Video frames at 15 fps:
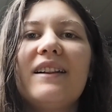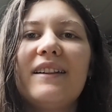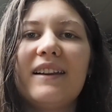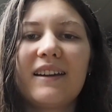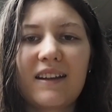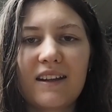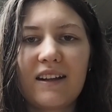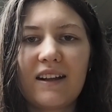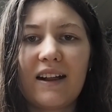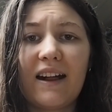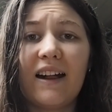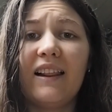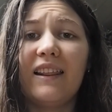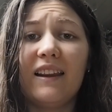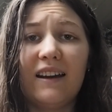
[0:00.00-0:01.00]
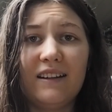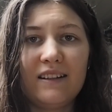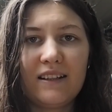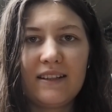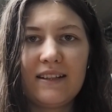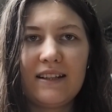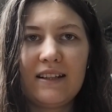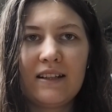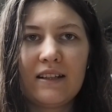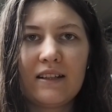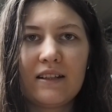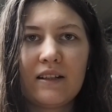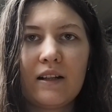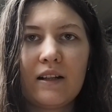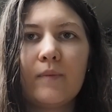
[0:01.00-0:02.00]
Like, I liked it,
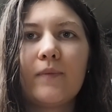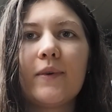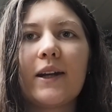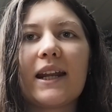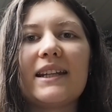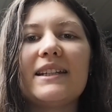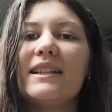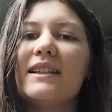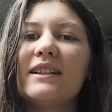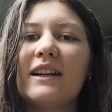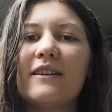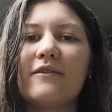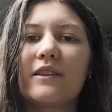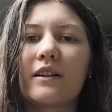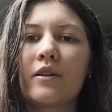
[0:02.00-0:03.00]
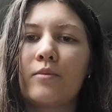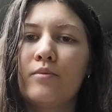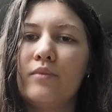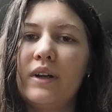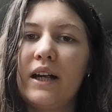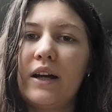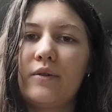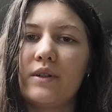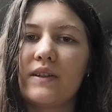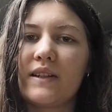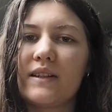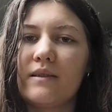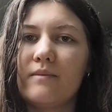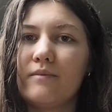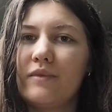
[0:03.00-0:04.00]
but I didn't have a
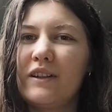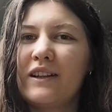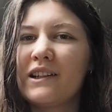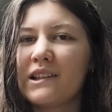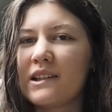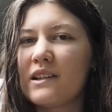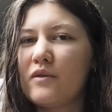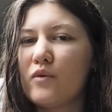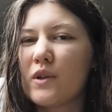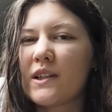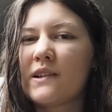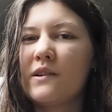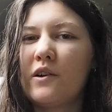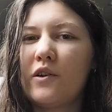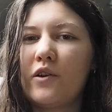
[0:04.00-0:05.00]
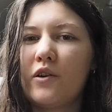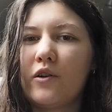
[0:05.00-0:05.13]
comparison because it was the